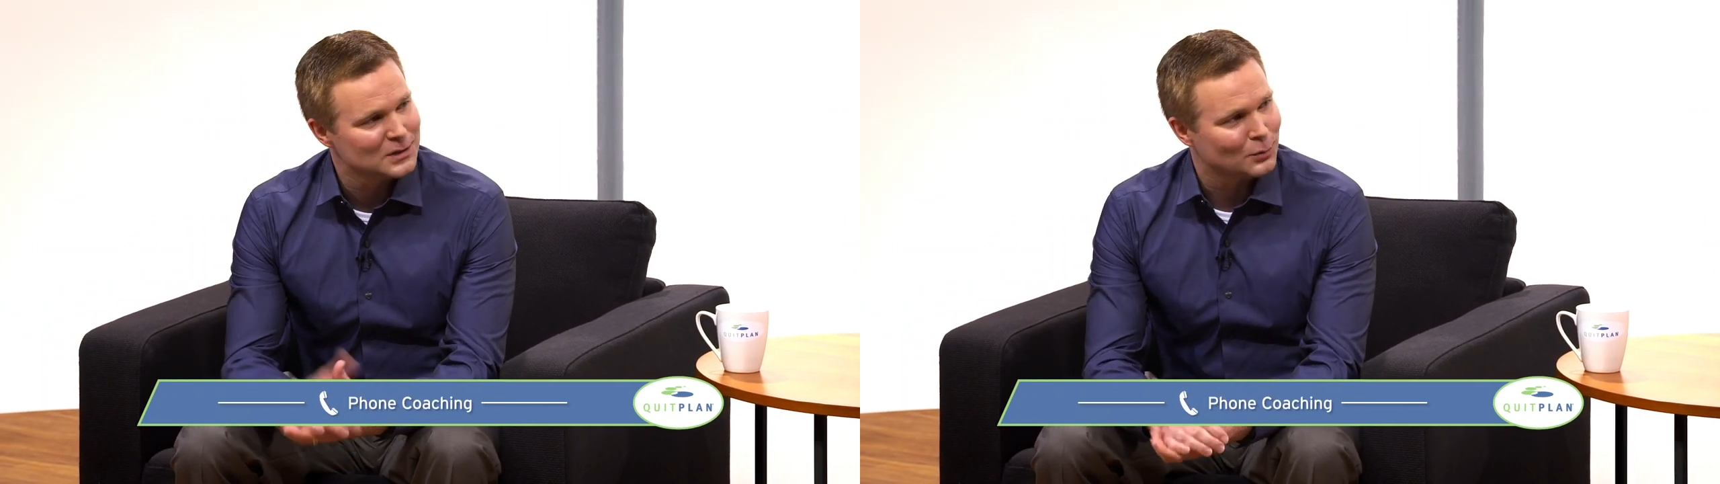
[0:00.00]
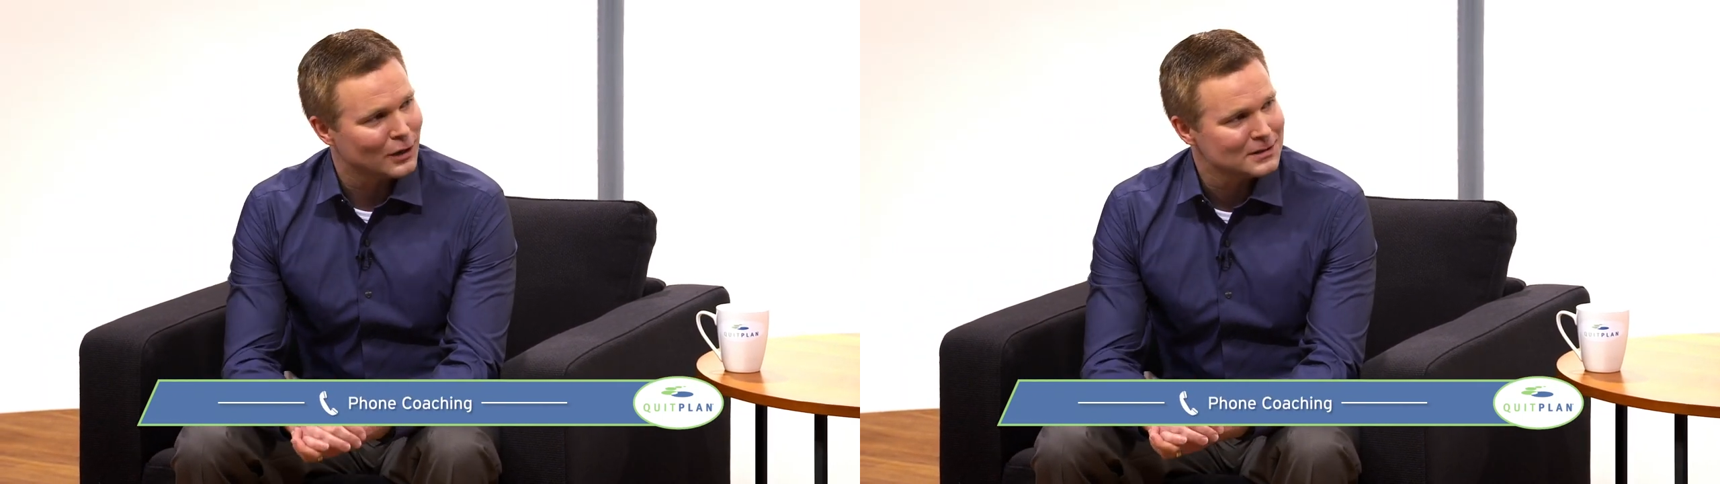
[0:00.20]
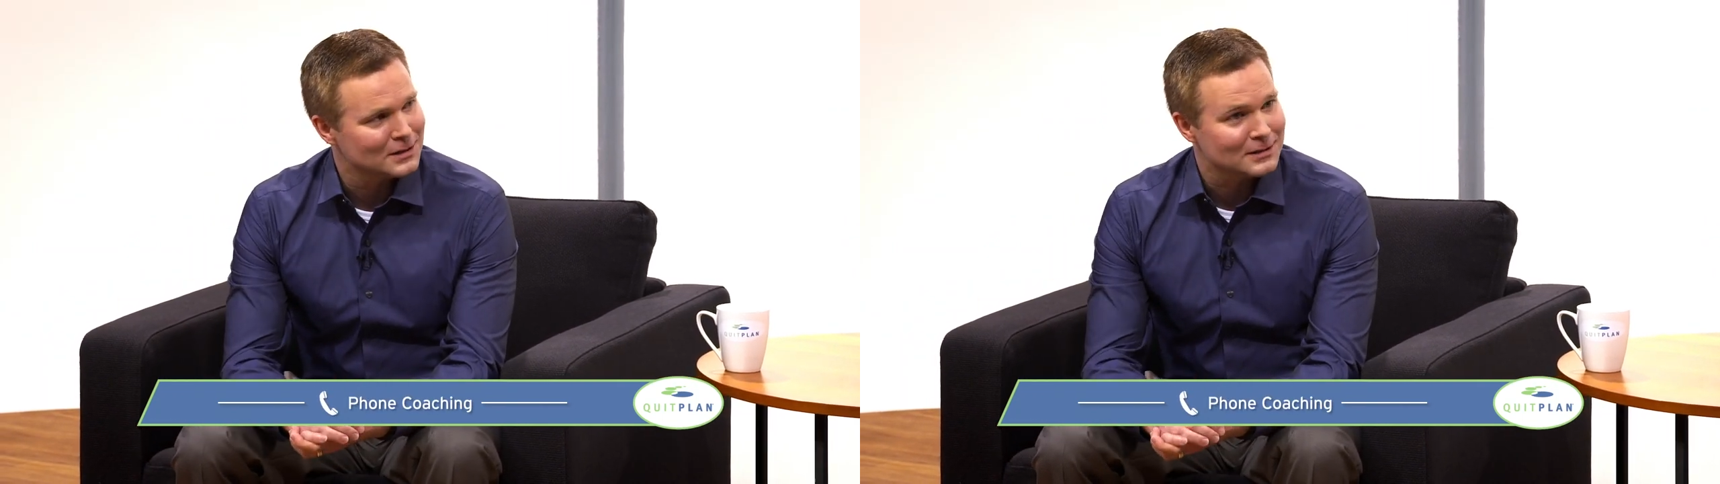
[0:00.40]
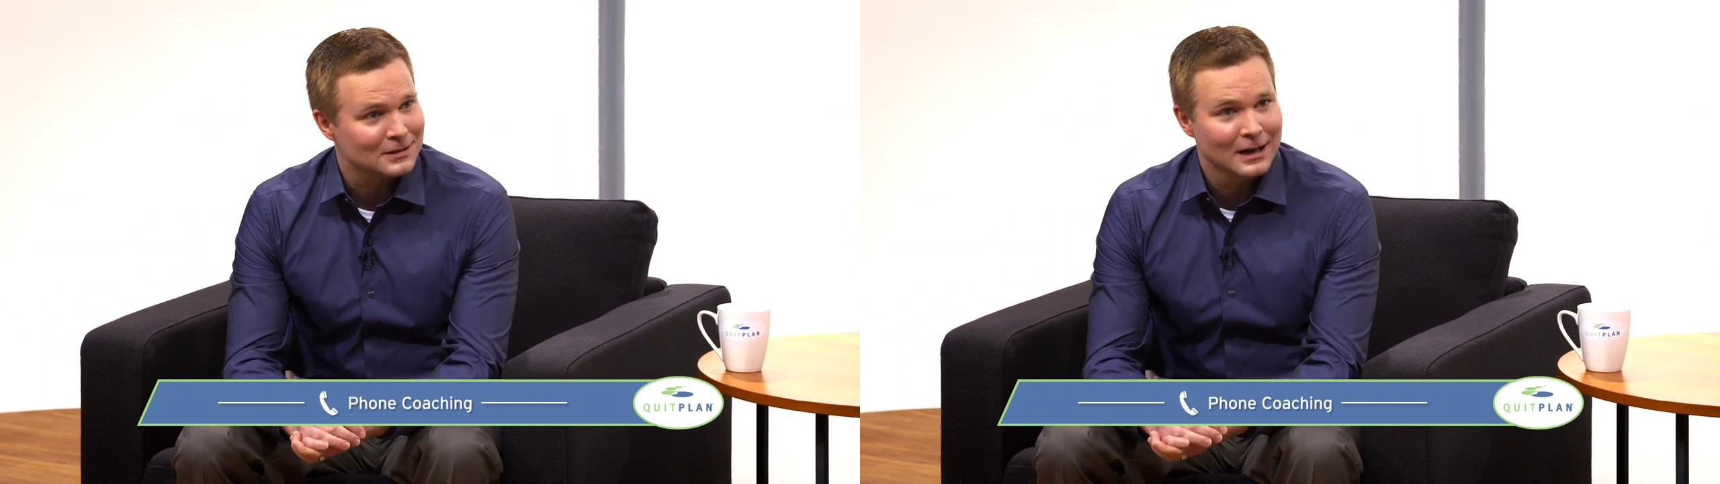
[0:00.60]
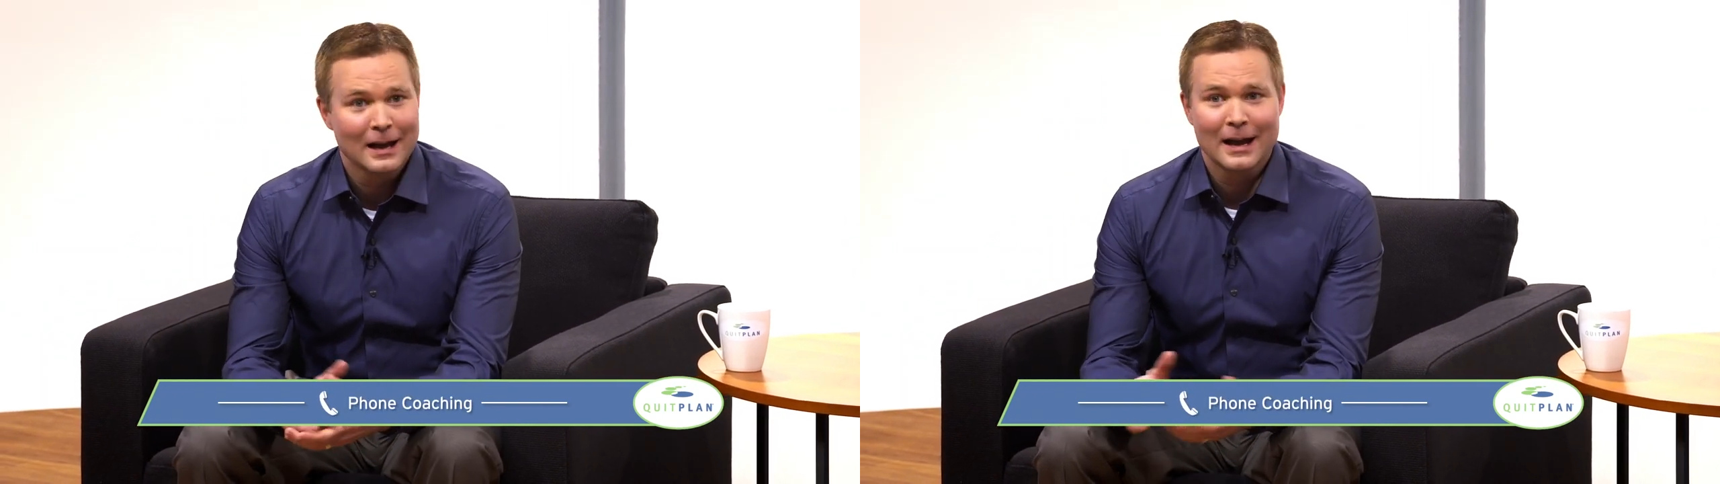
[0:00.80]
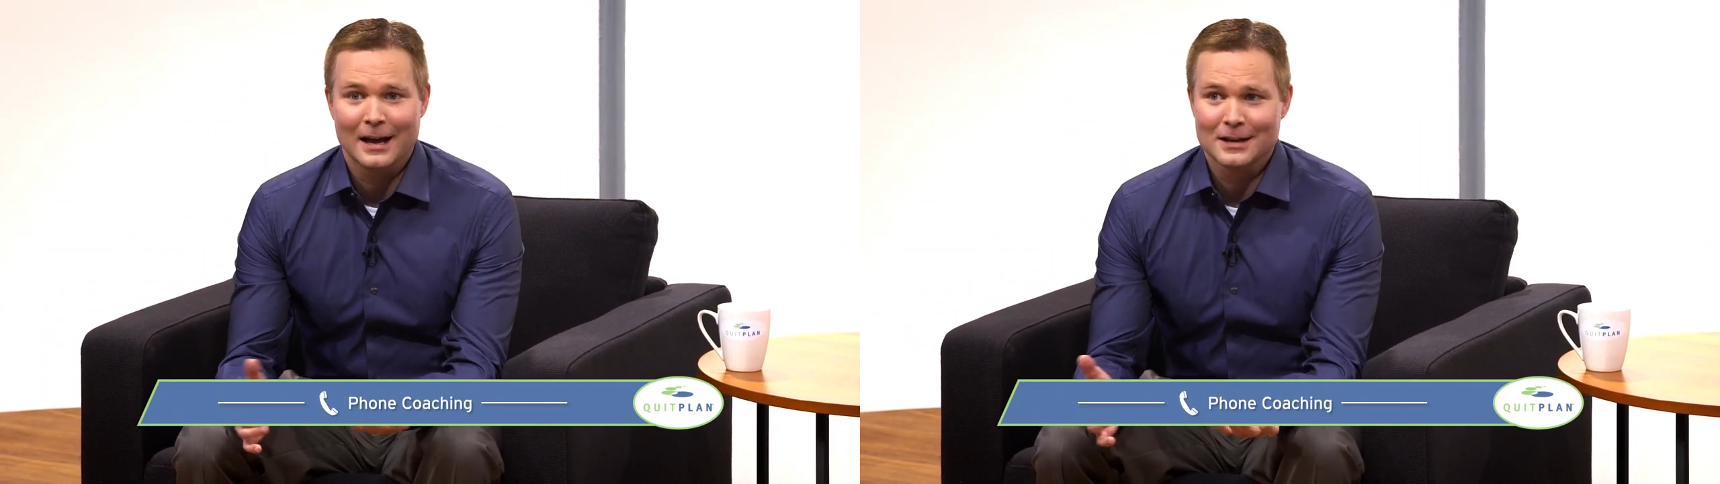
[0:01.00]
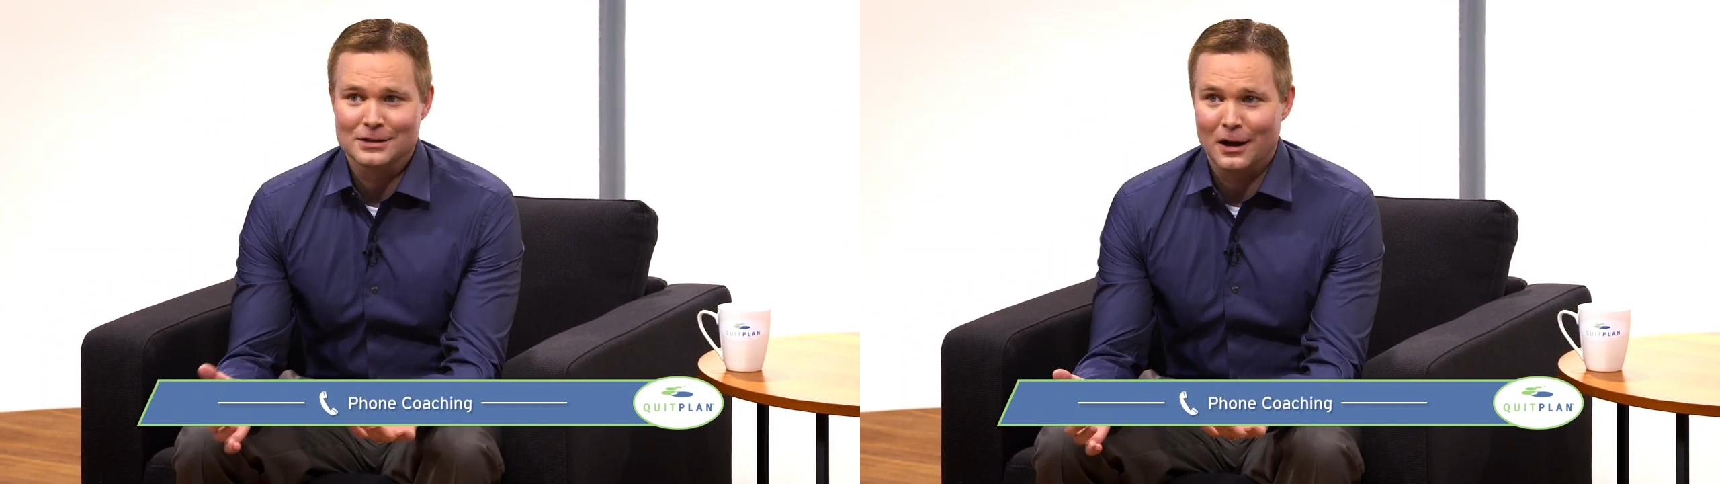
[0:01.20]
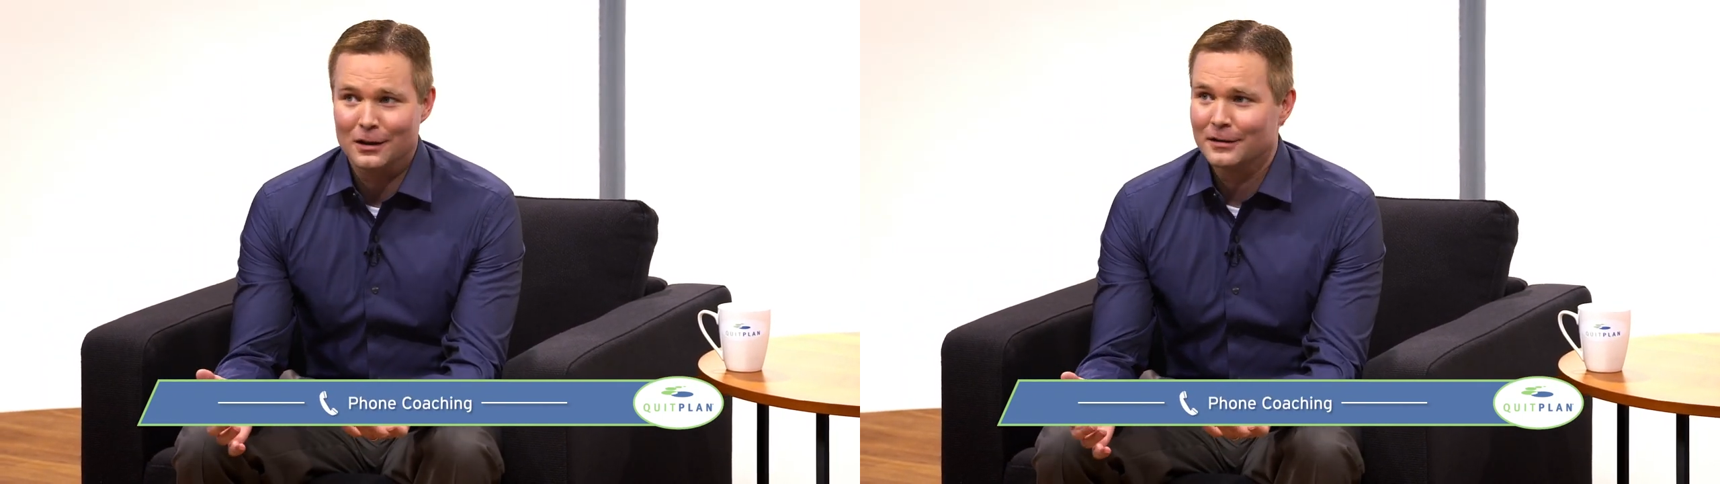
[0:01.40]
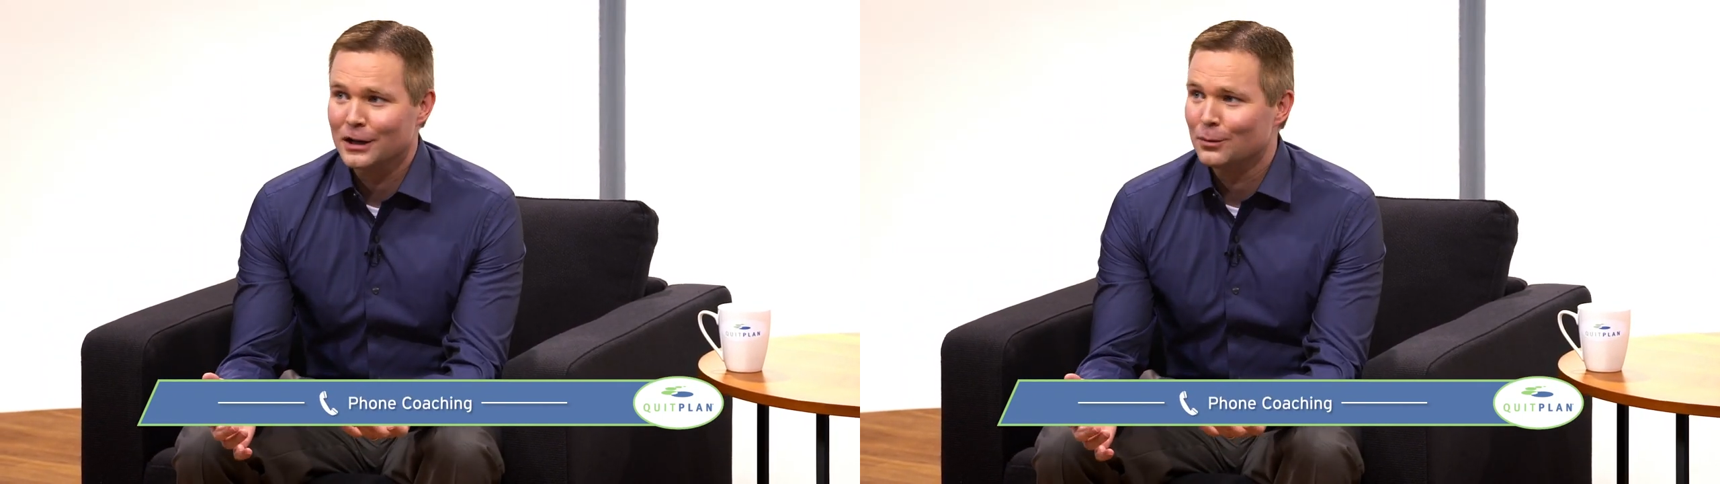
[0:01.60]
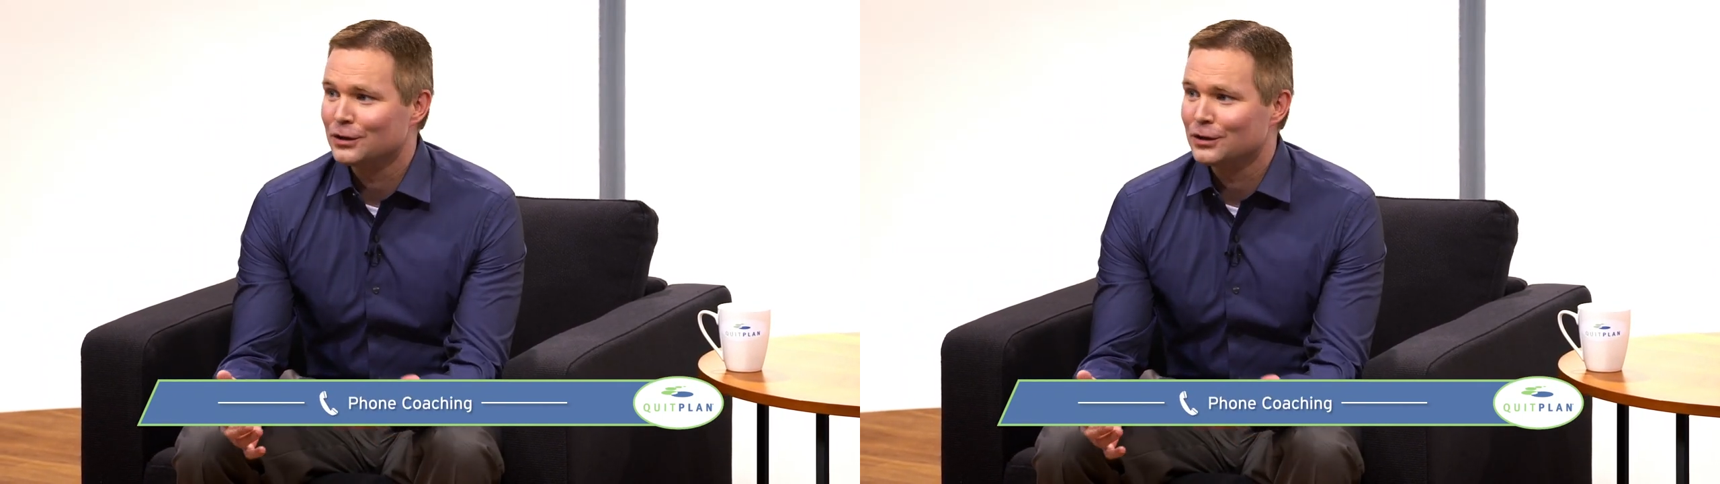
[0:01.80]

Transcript: process. And it's all available